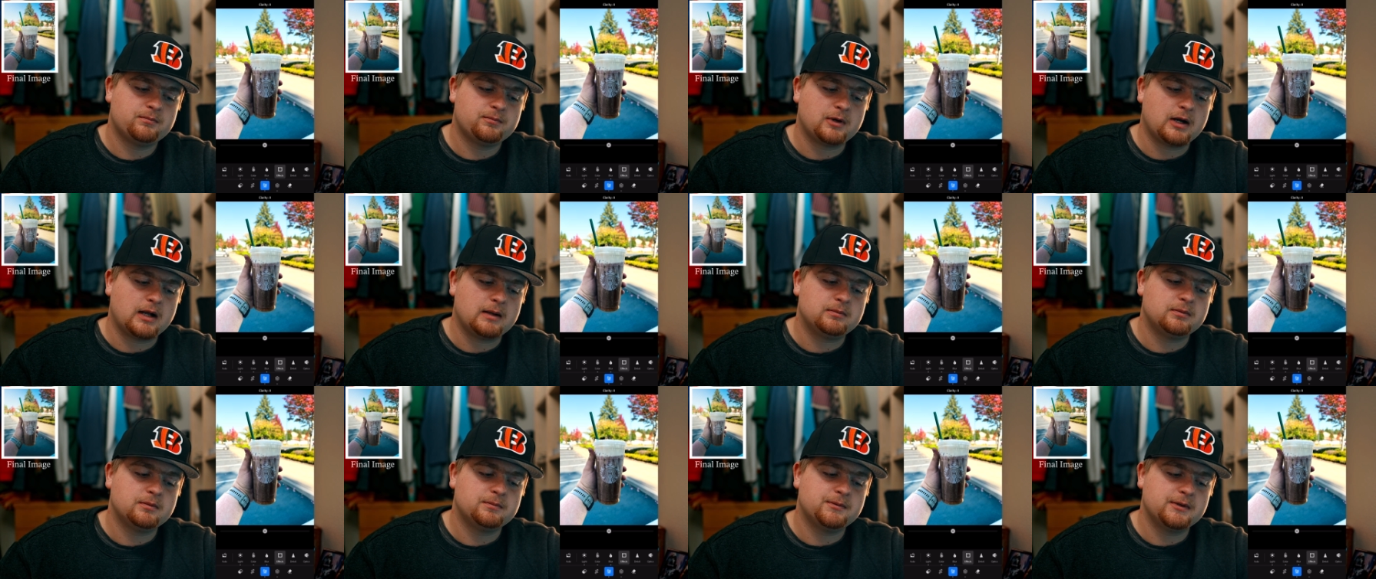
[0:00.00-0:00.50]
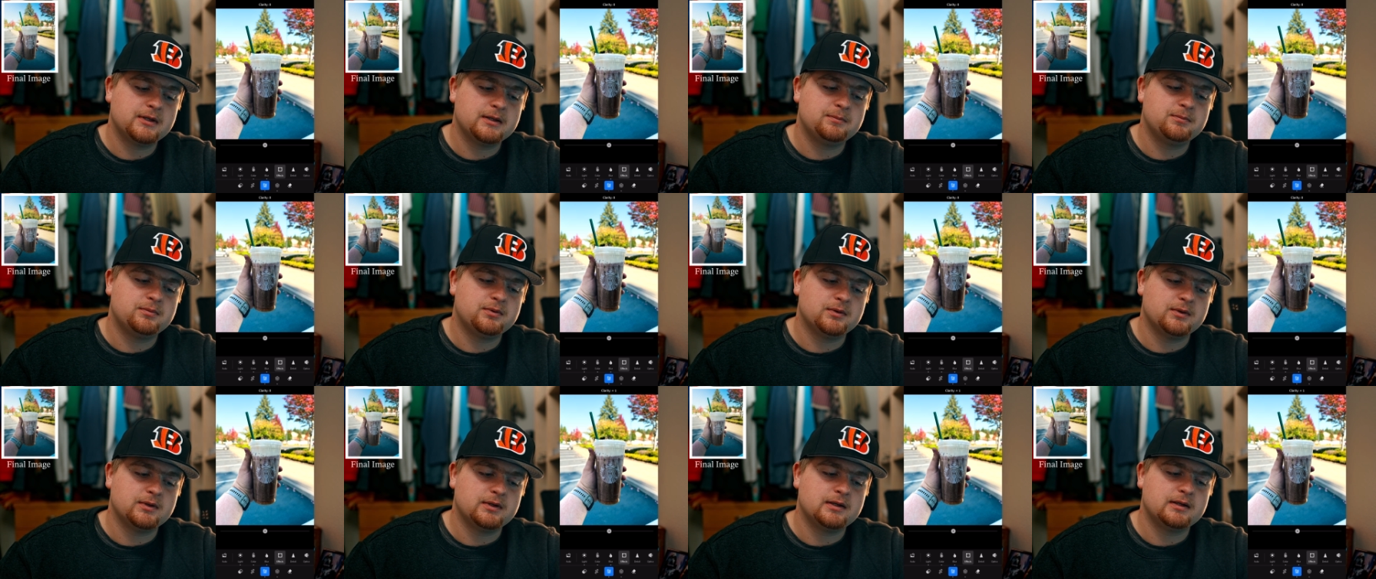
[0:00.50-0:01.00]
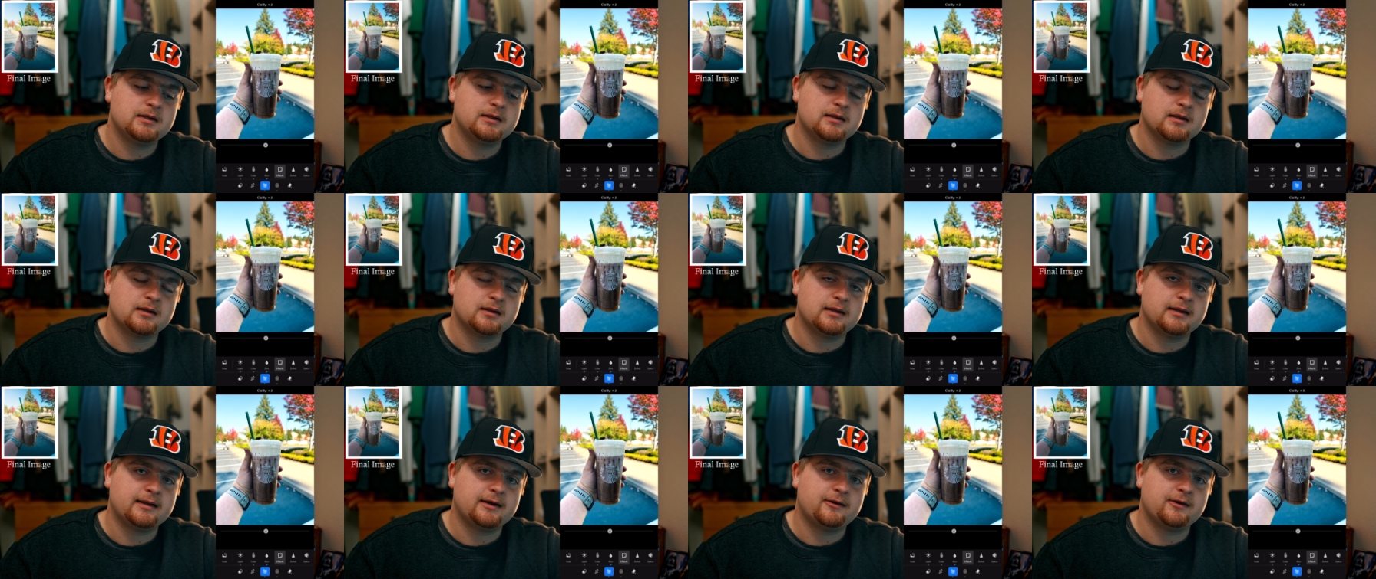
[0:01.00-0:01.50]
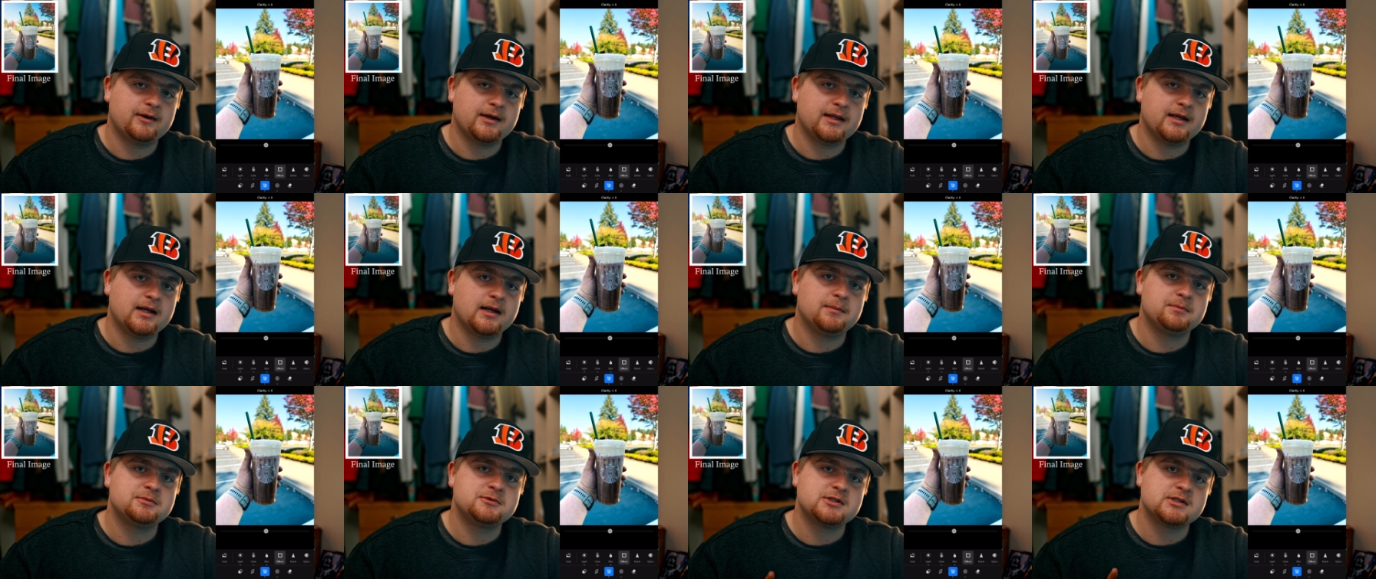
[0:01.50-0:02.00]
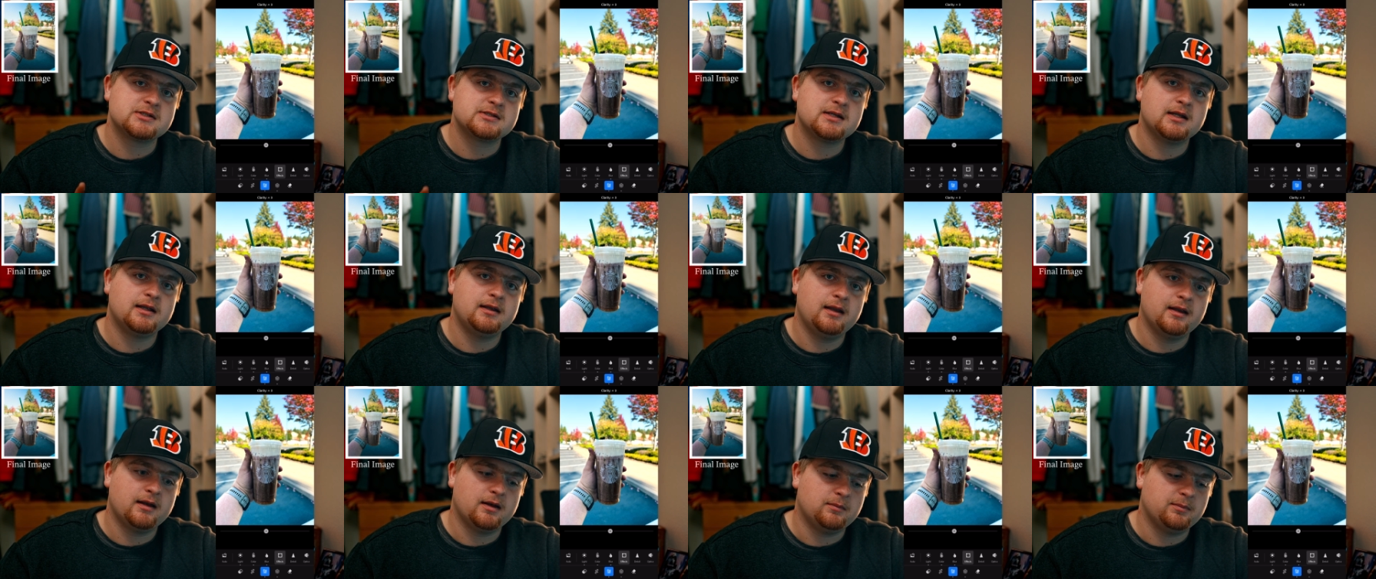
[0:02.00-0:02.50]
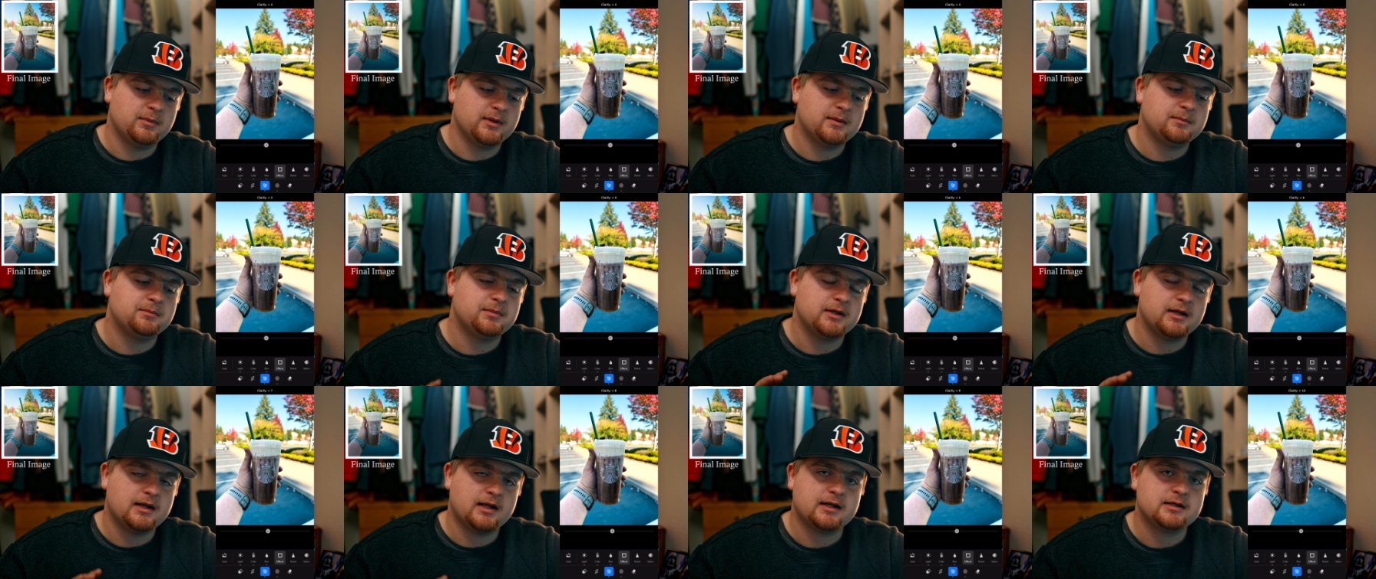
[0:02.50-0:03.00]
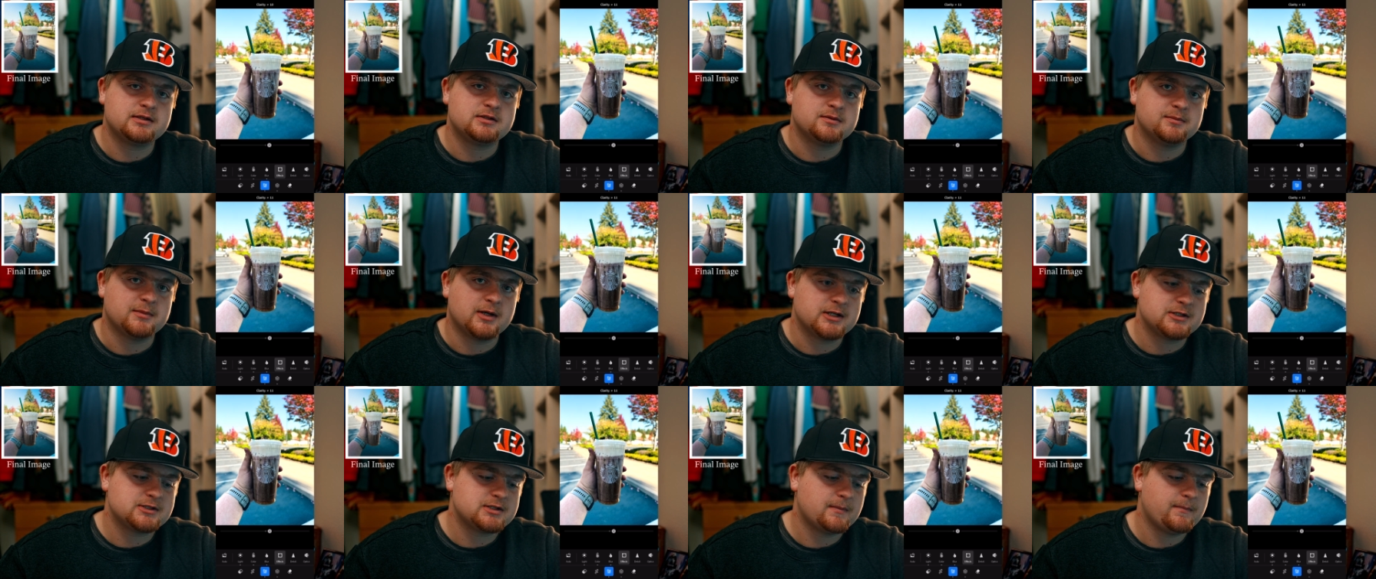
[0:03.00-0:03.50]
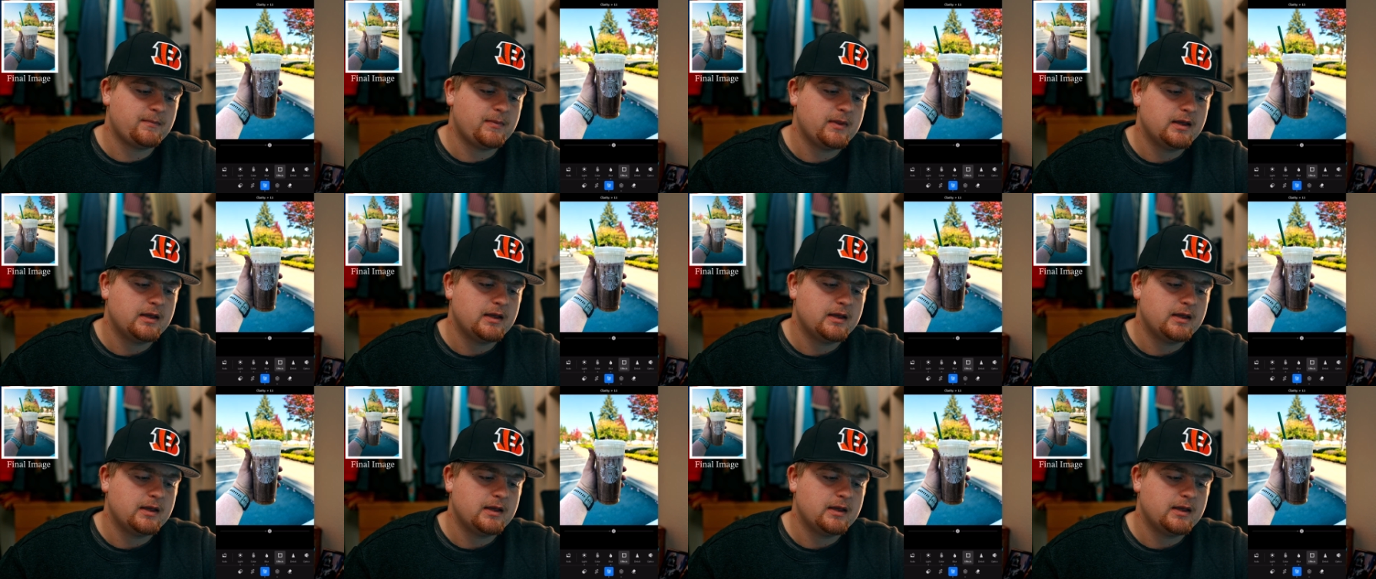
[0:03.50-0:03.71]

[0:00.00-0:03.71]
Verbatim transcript: probably put the clarity up just a little bit, but not too much.